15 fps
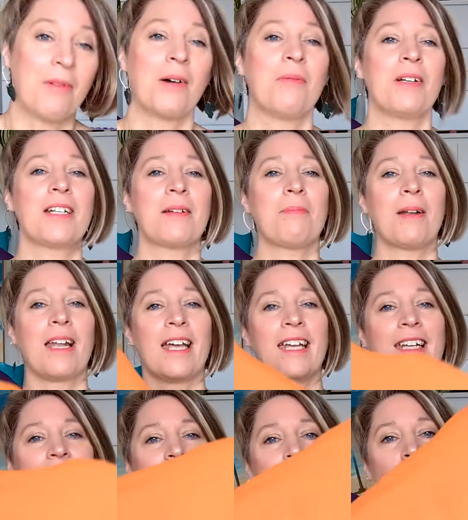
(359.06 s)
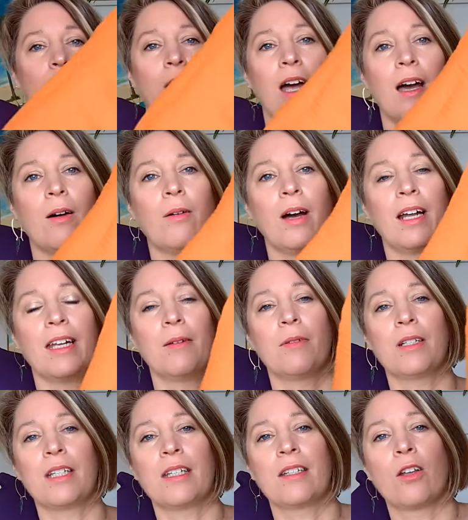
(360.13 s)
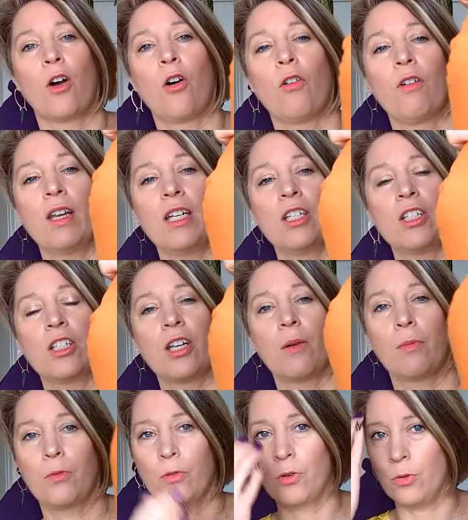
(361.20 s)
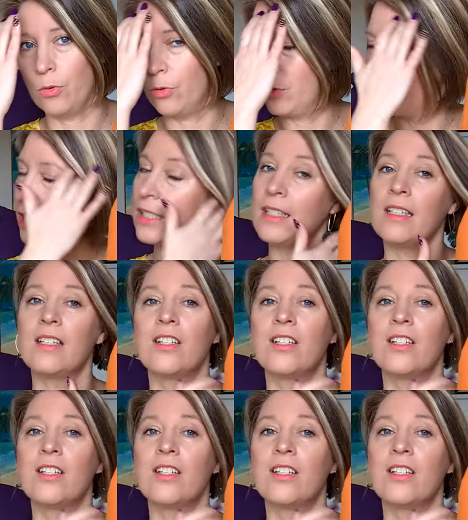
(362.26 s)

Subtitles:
one with a plain as well, and it was this orange double gauze. This is